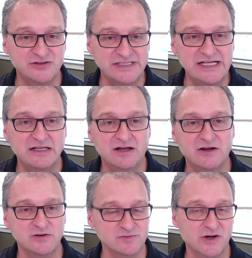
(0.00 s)
You're seeing a lot
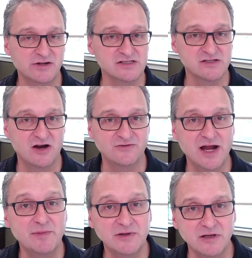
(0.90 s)
of those markets soften
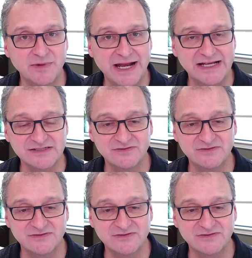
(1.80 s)
up a little bit as